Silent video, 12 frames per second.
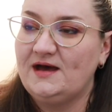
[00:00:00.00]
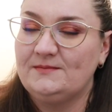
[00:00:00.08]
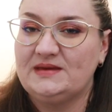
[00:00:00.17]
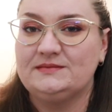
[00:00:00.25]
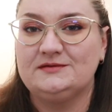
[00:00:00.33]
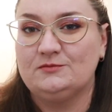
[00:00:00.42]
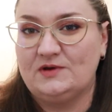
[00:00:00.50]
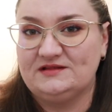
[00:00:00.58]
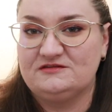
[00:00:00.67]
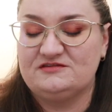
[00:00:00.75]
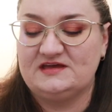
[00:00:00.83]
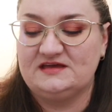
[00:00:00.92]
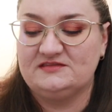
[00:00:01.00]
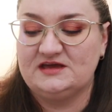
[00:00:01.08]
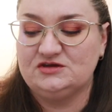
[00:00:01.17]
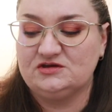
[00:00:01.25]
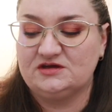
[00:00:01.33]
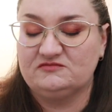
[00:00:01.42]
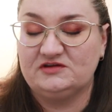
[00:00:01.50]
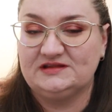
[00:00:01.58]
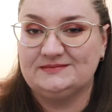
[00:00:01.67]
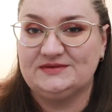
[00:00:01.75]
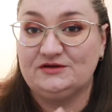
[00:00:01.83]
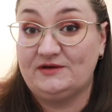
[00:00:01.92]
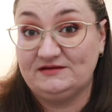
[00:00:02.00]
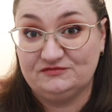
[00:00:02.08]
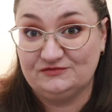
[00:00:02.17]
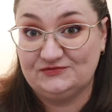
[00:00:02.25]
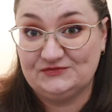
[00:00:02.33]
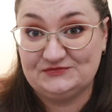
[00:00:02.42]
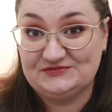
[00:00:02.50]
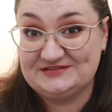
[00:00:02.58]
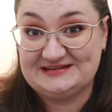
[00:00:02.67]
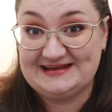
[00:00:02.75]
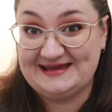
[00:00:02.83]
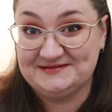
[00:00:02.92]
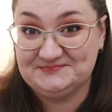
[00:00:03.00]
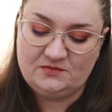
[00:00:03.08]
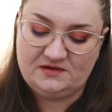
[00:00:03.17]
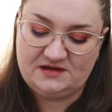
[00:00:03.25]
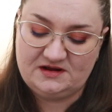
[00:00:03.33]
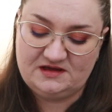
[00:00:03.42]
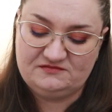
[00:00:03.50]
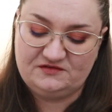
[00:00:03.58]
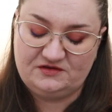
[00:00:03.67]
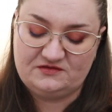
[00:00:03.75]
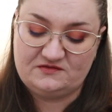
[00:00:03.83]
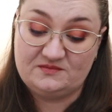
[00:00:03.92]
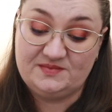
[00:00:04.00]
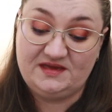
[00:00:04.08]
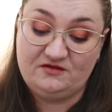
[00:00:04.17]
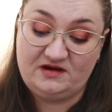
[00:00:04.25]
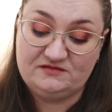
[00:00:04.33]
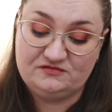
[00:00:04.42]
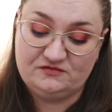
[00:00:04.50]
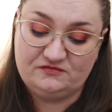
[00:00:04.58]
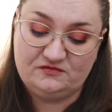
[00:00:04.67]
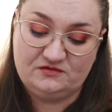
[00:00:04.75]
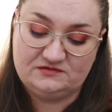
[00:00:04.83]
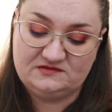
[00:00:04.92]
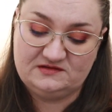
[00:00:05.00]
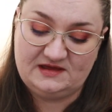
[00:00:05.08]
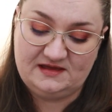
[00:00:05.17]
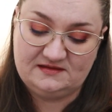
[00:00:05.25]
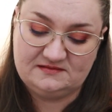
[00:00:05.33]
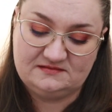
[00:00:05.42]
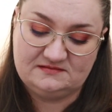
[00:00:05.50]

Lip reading: maybe one thing that you can really be grateful for the day. What can I focus on being grateful for today?